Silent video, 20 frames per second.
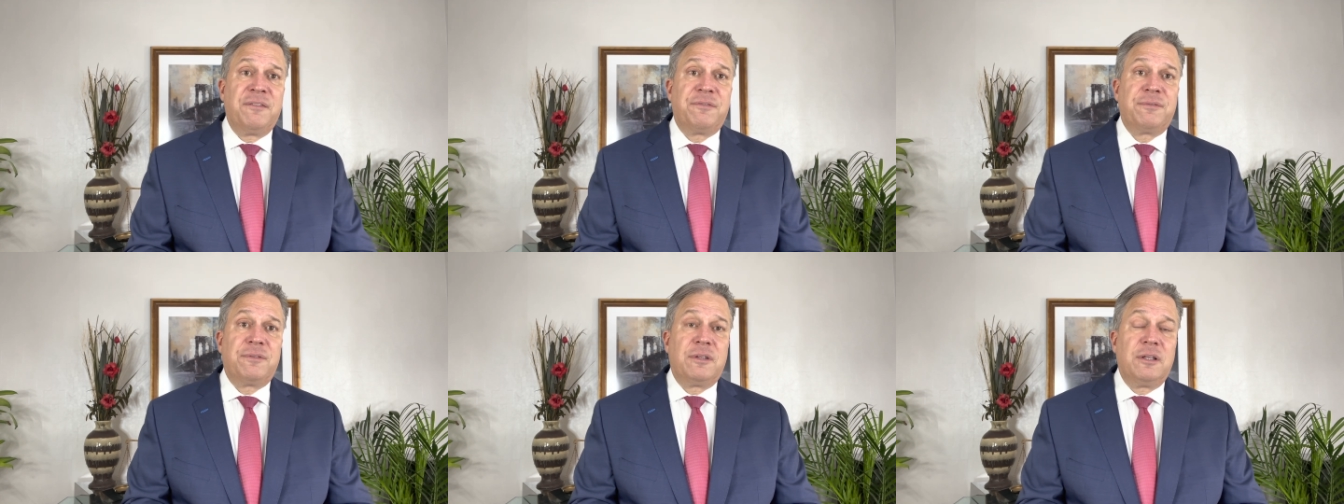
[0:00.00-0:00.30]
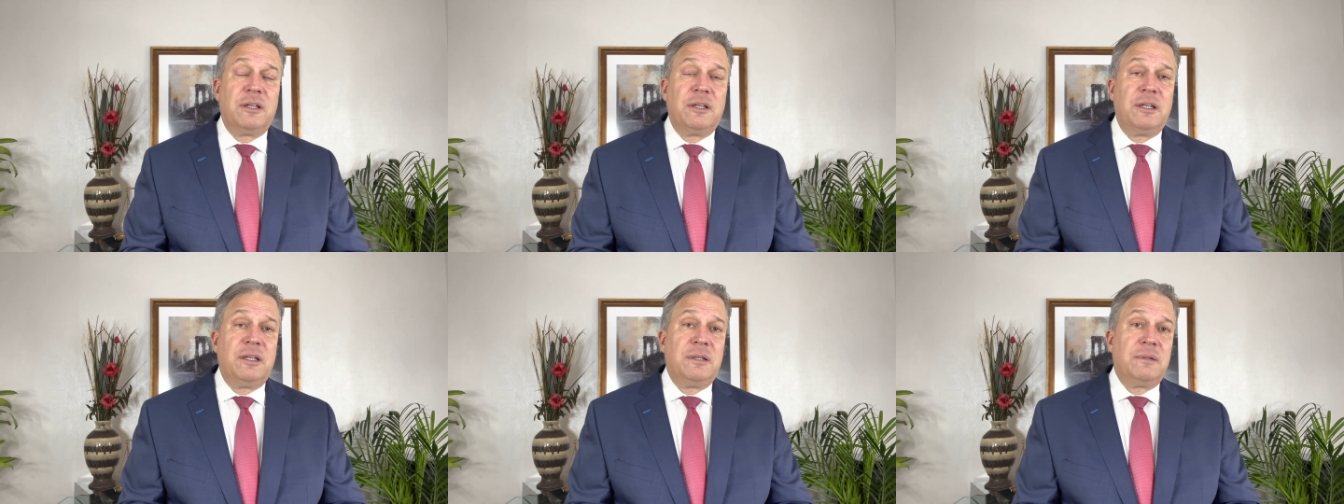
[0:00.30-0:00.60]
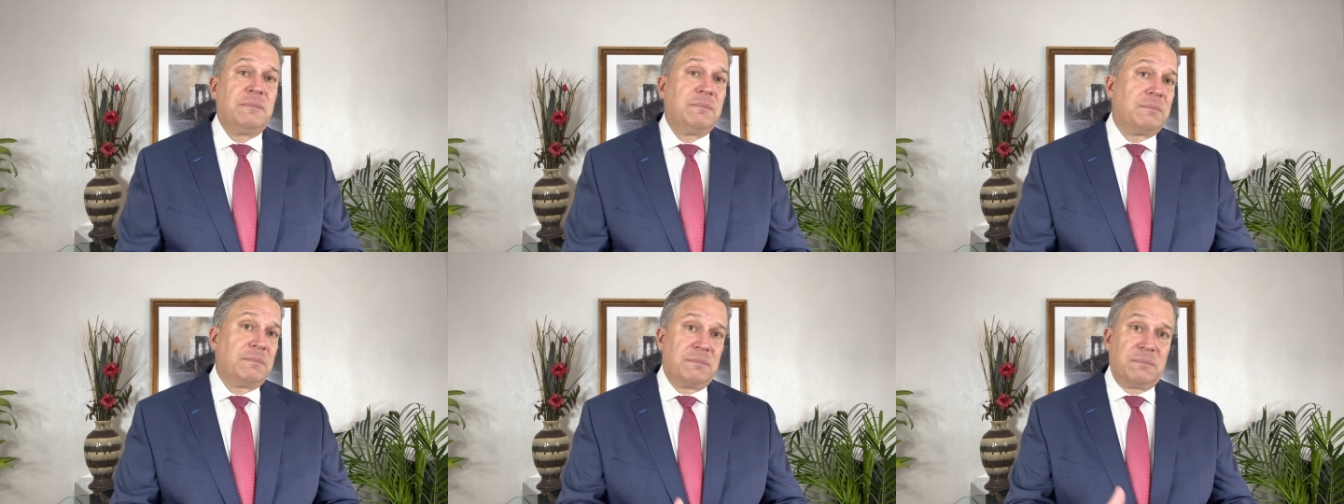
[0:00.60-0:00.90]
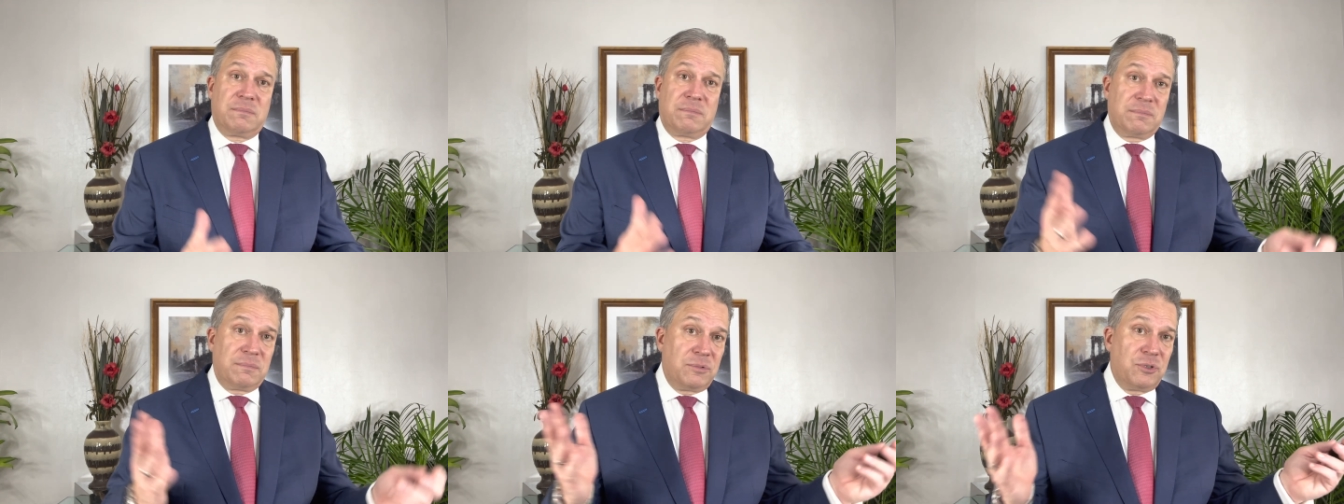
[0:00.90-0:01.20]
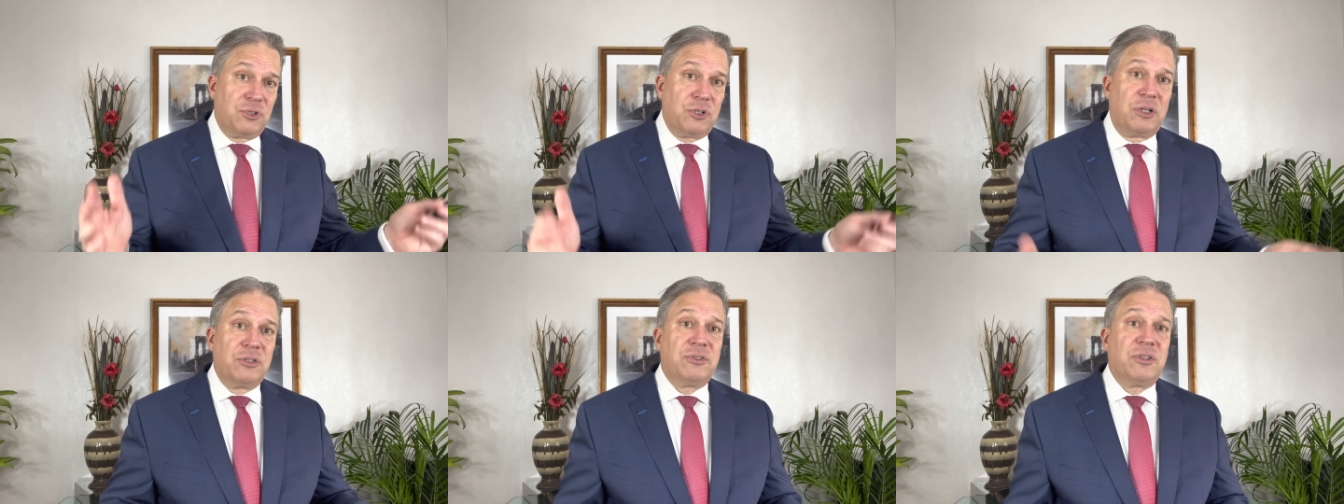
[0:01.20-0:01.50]
the
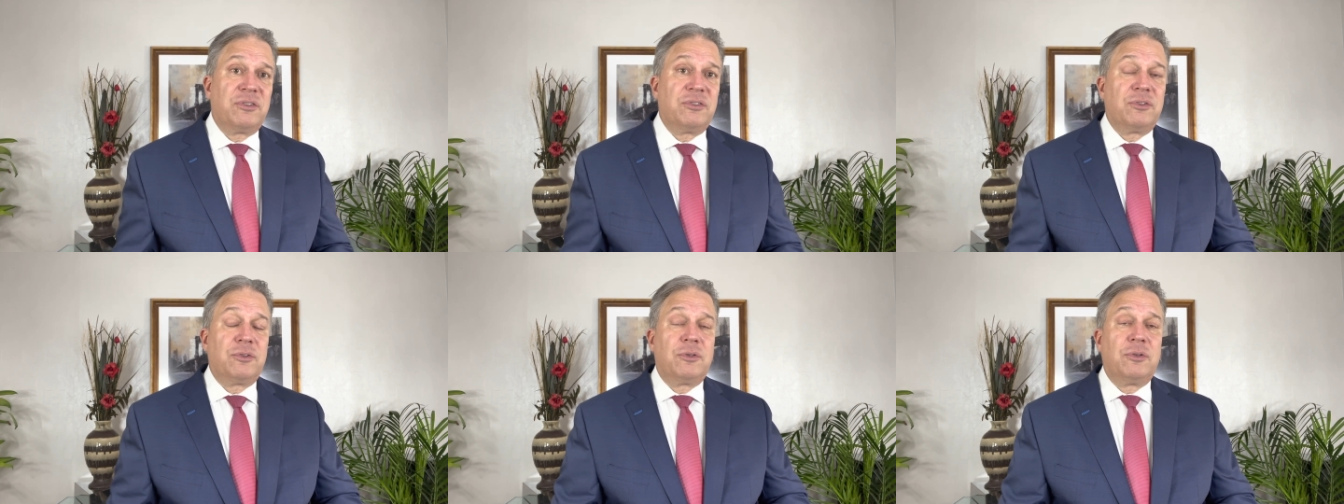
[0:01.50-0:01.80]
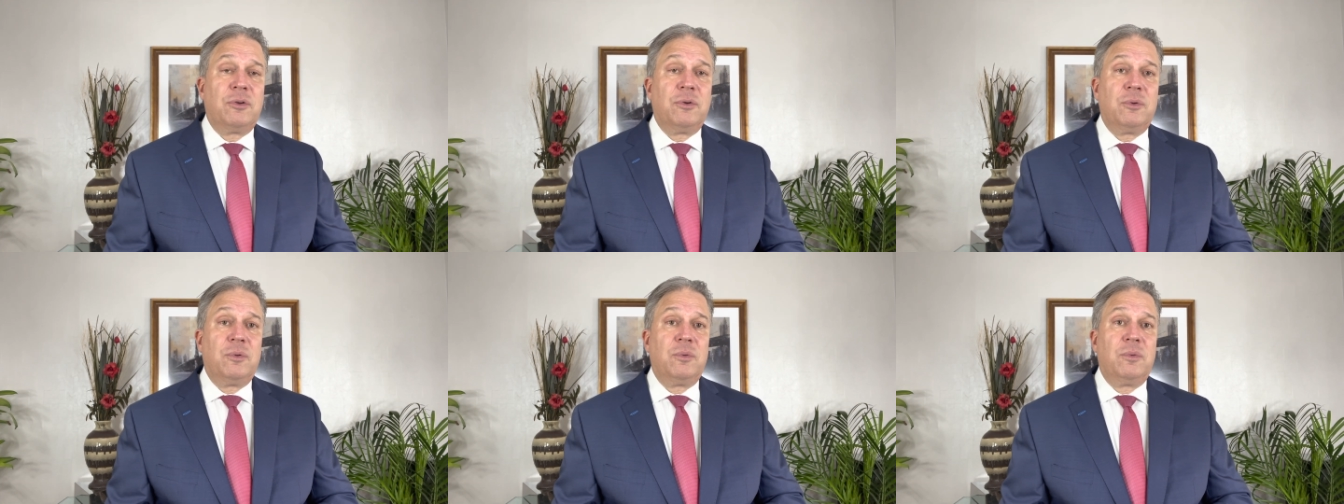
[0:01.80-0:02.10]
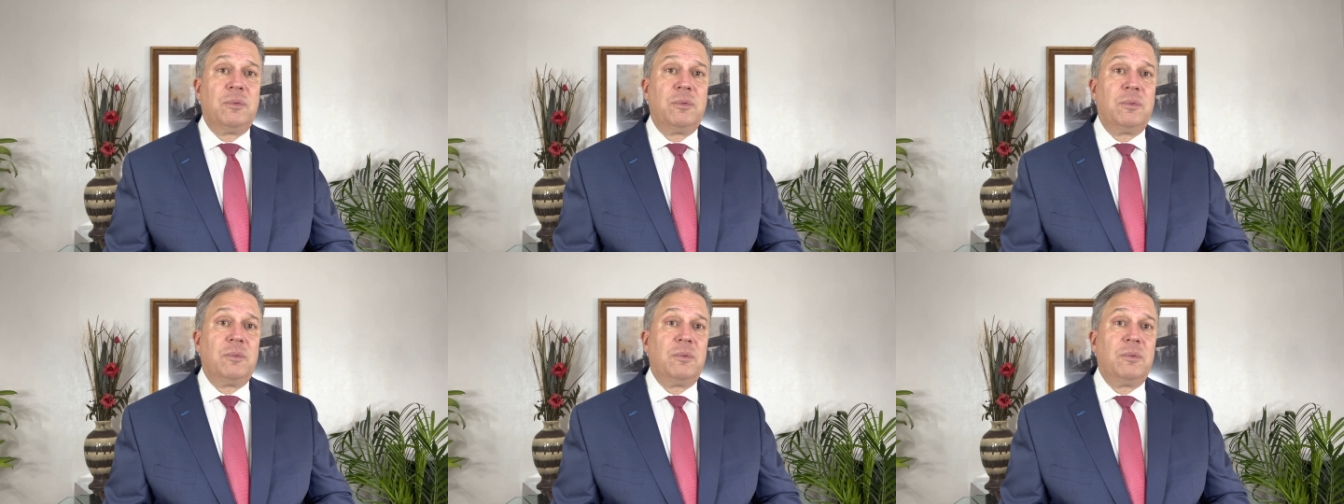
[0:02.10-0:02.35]
judge doesn't do